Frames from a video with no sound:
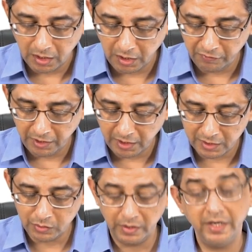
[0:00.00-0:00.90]
If they're
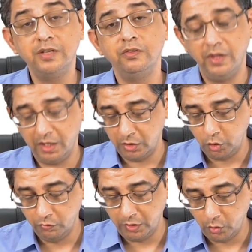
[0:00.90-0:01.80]
exudates, then
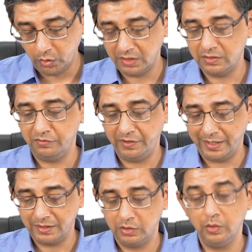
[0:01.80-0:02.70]
you will notice the
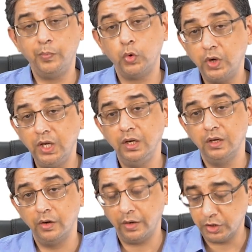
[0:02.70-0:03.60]
fact that the protein
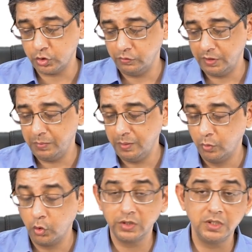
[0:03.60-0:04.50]
ratio will be
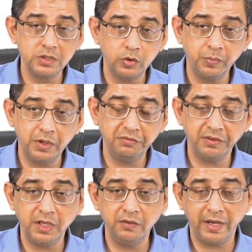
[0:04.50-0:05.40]
more than
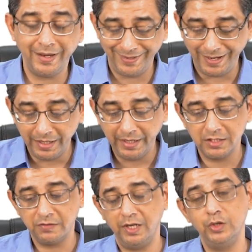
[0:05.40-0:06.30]
0.5 and
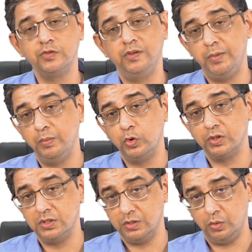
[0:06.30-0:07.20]
LDH values will be more
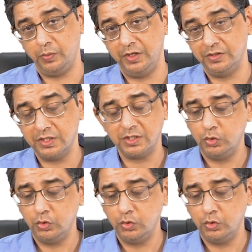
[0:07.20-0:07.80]
than 0.6.